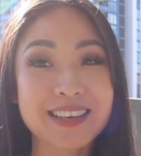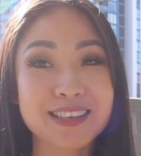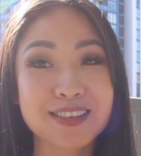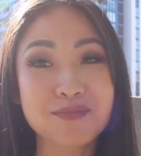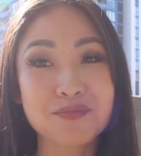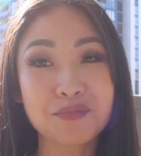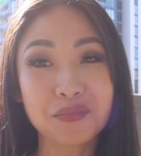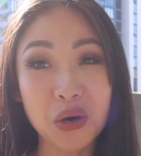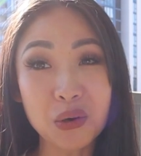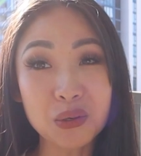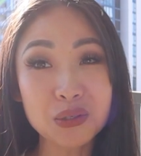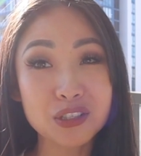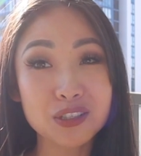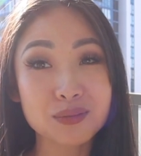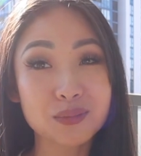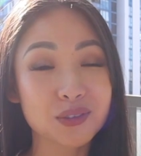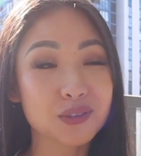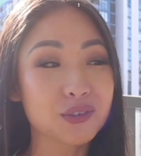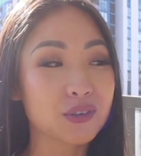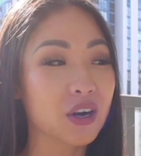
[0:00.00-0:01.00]
this
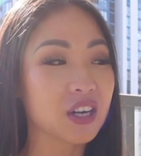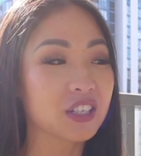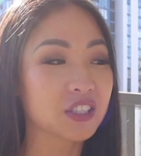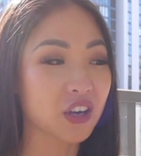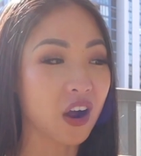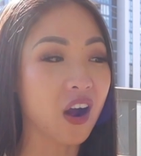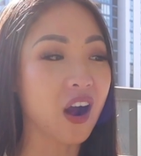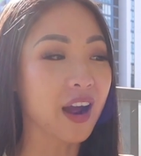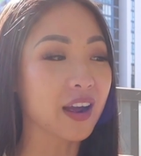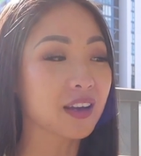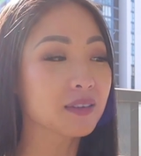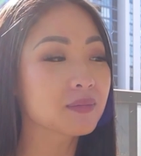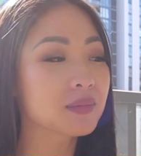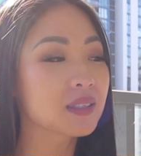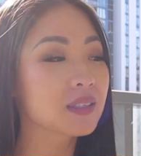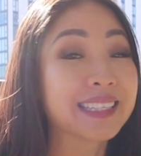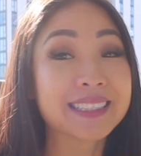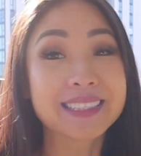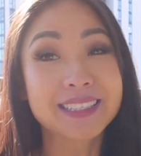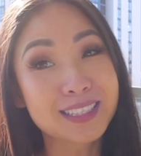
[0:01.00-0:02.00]
multiple times.
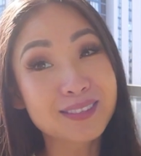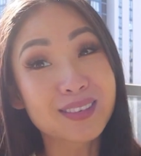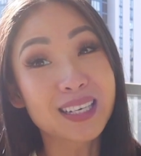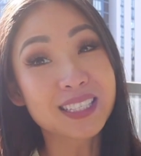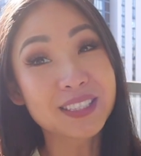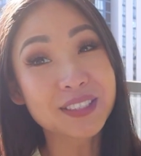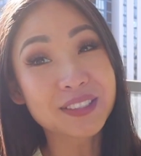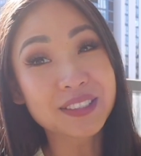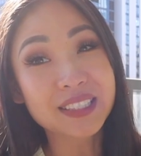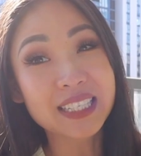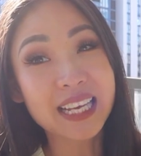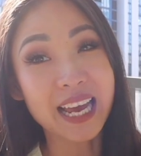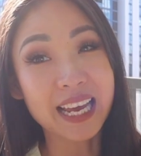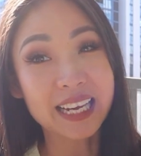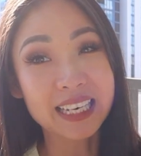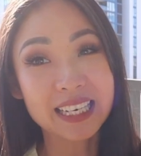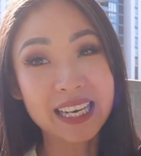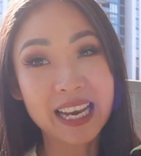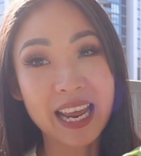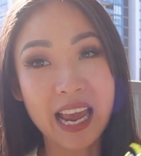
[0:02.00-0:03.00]
There's a special
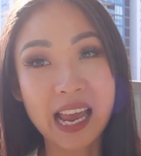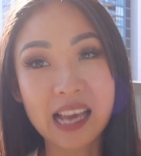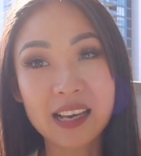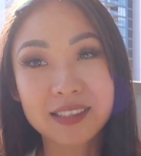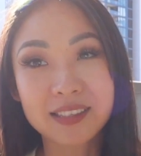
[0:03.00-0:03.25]
technique.